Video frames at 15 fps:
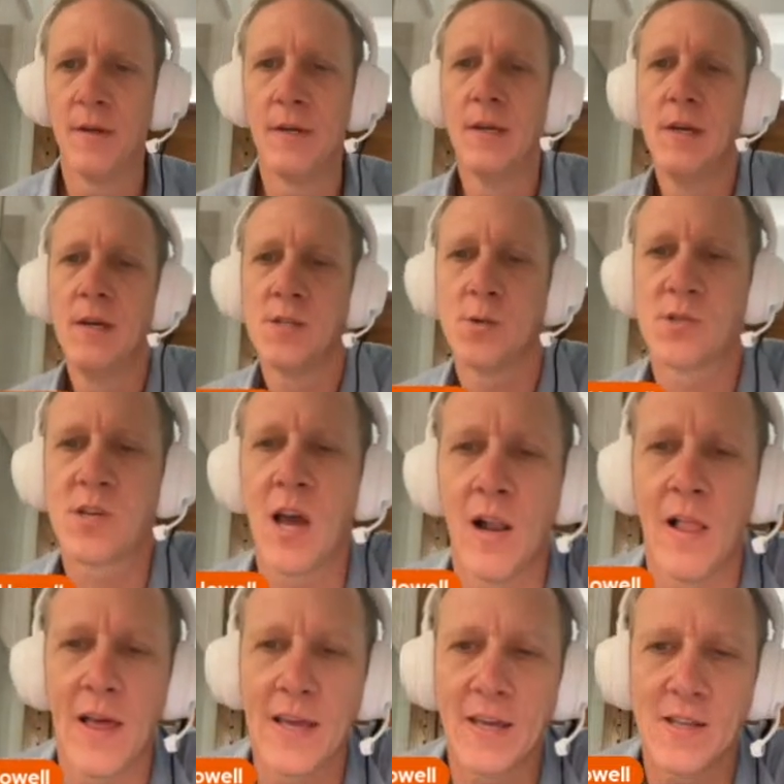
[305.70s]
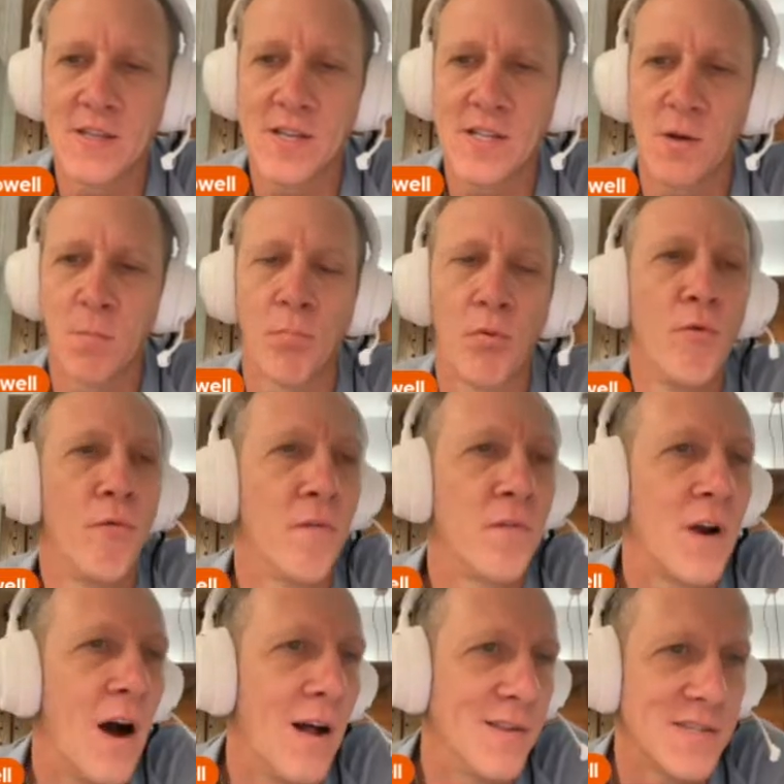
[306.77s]
So it's kind of like it's a proof of
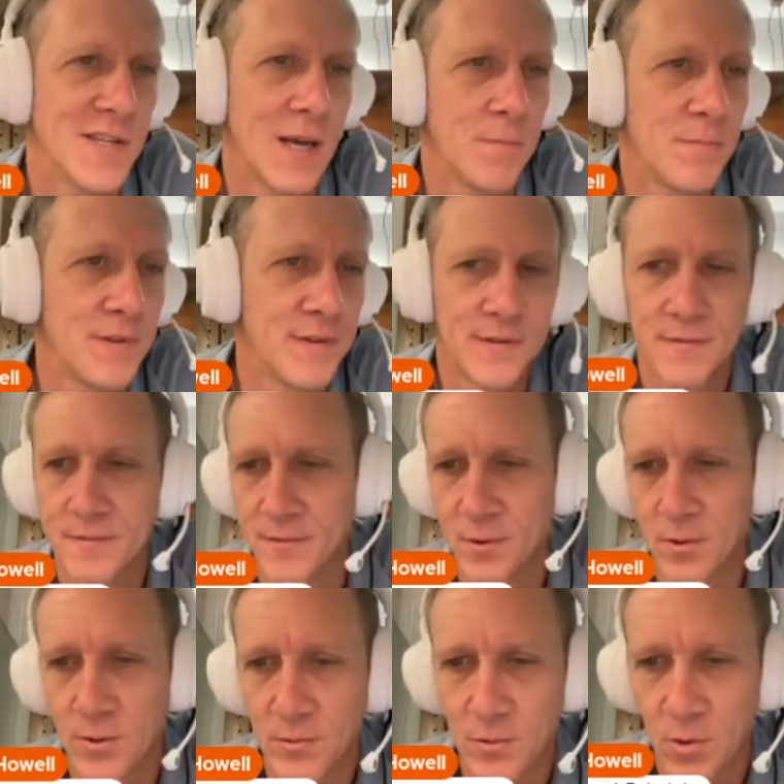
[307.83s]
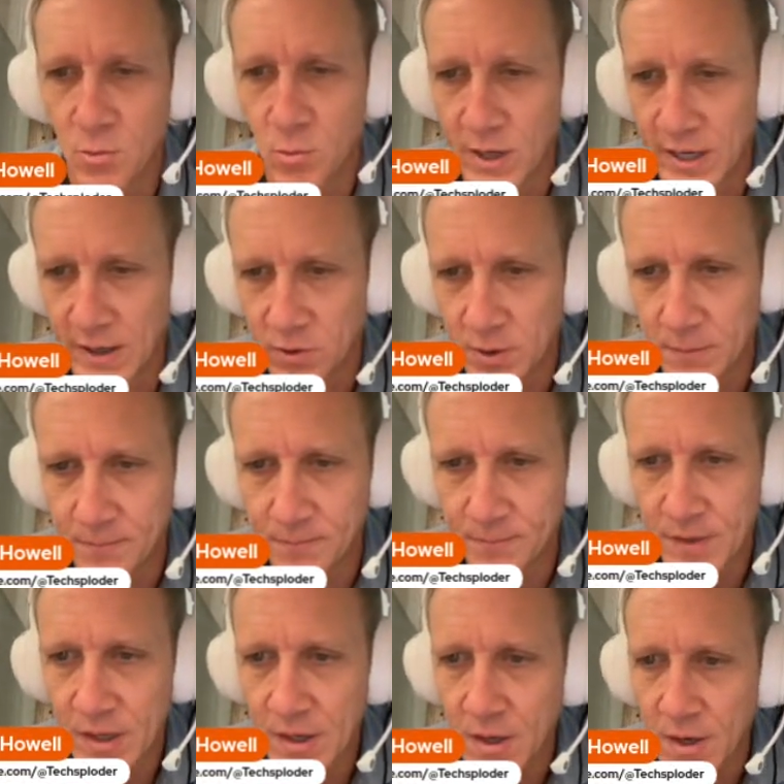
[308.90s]
concept or whatever.
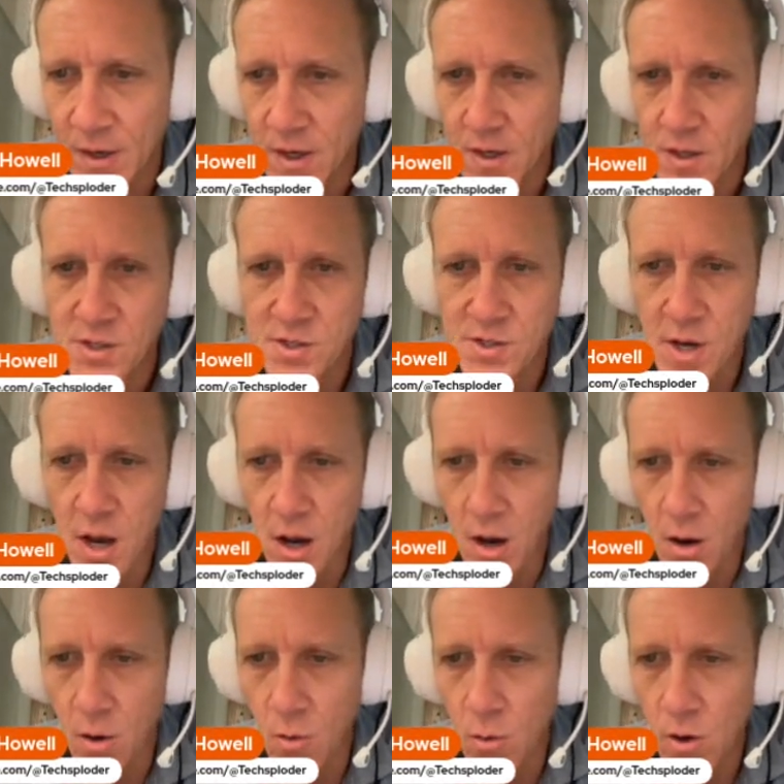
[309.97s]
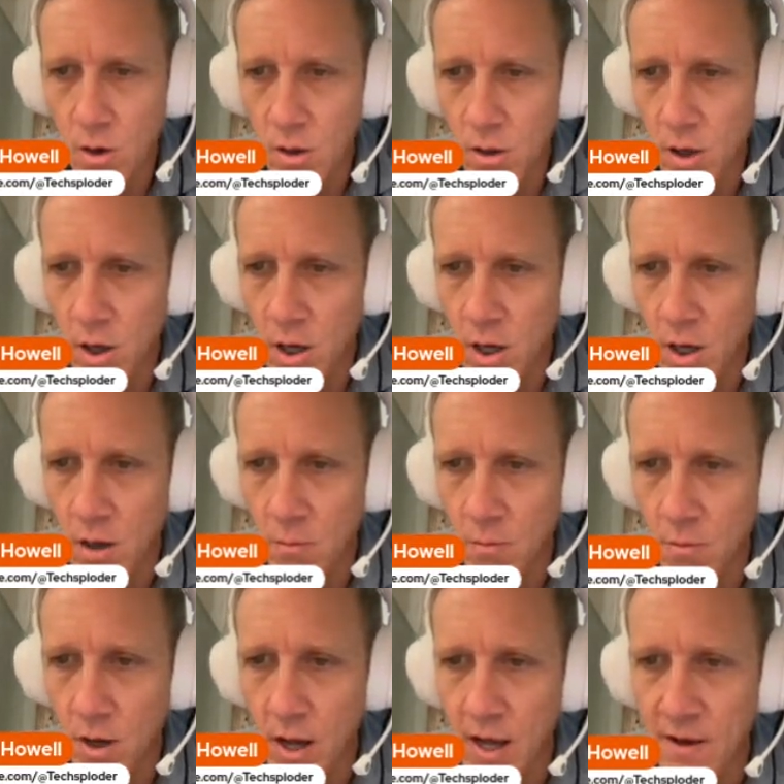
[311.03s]
So
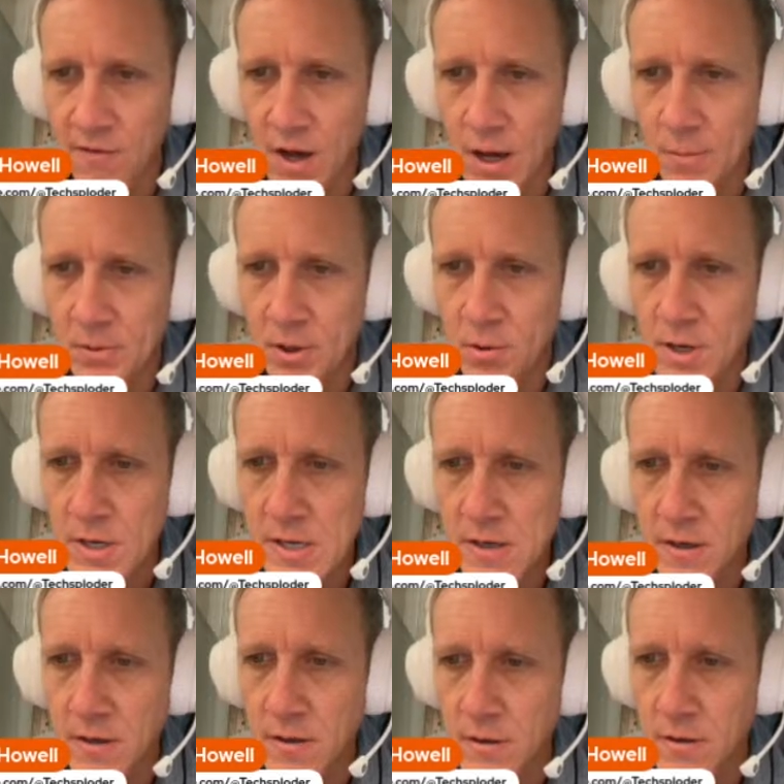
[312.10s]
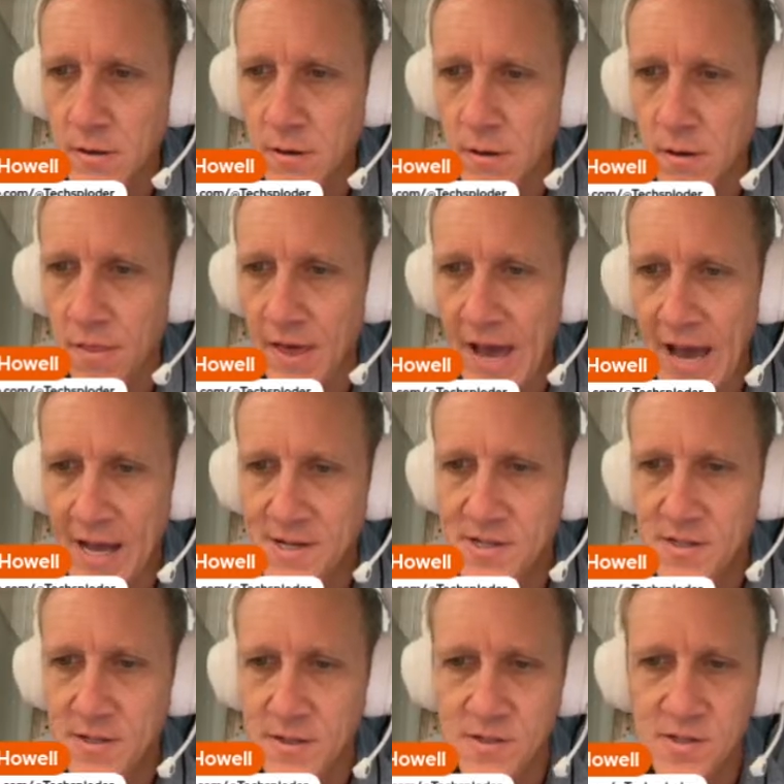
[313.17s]
I have uploaded
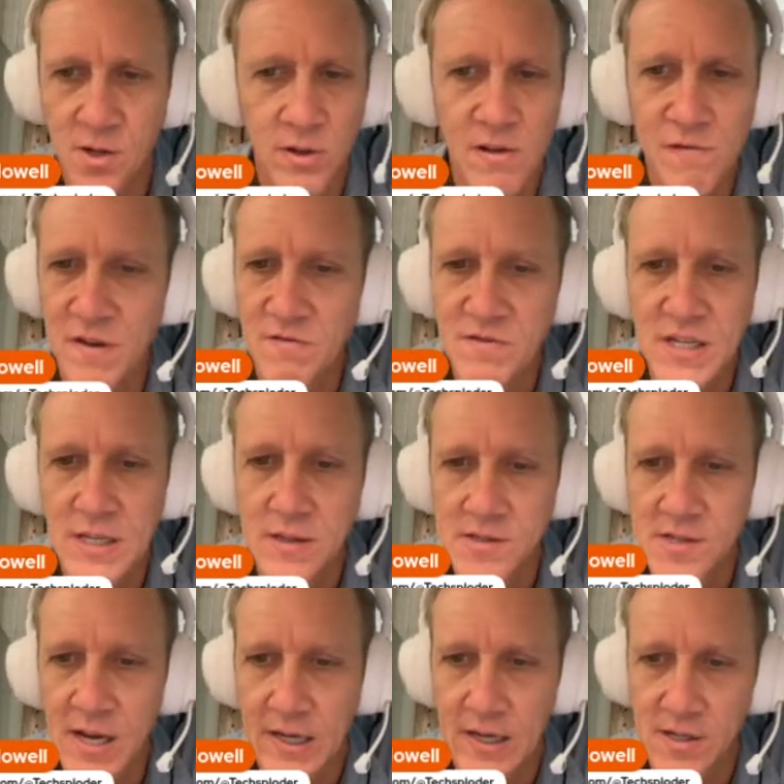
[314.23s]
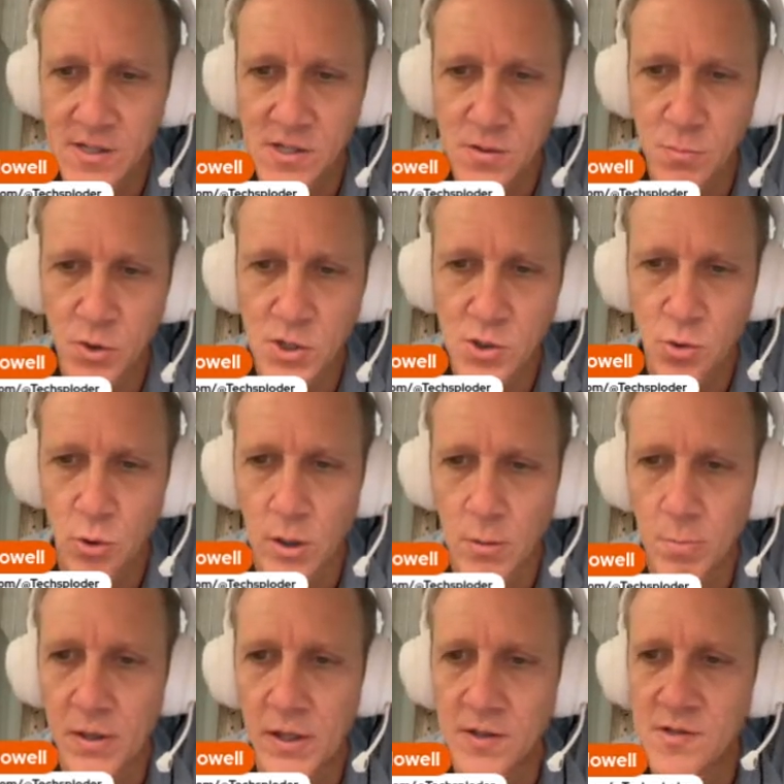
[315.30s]
that. It's only 15 seconds. It's pretty short,
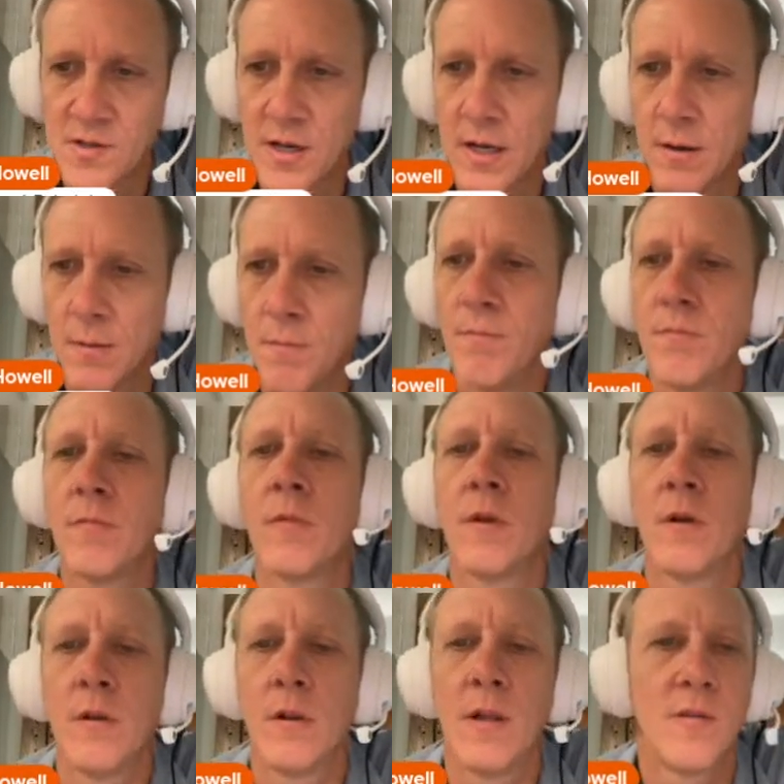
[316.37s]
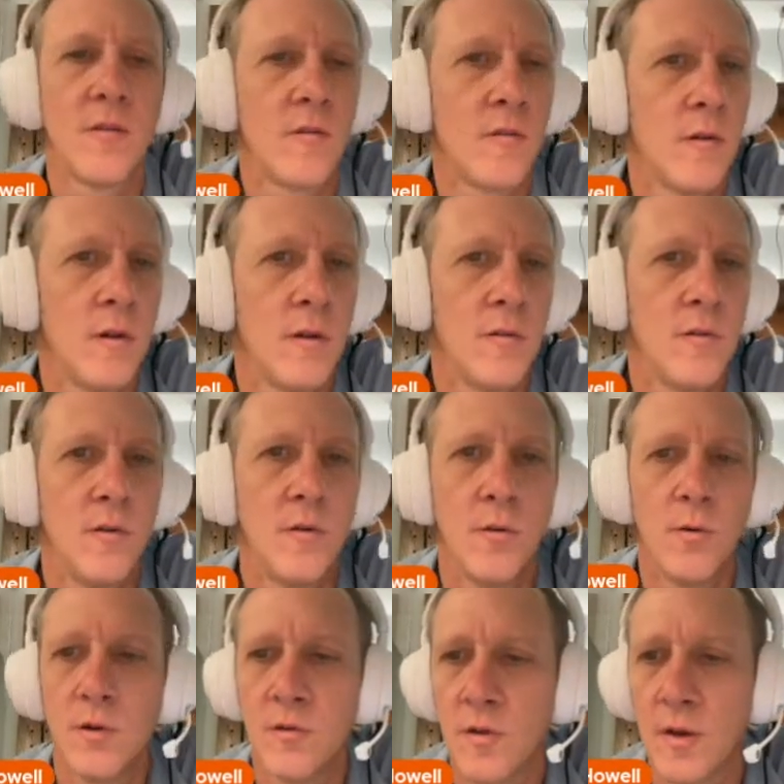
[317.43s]
but let's listen to
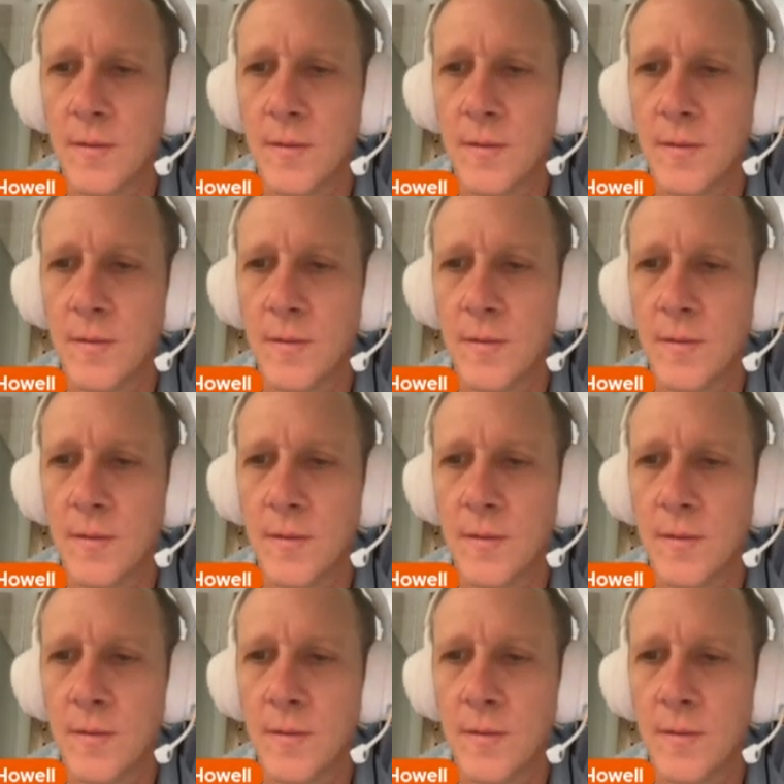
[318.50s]
it and see.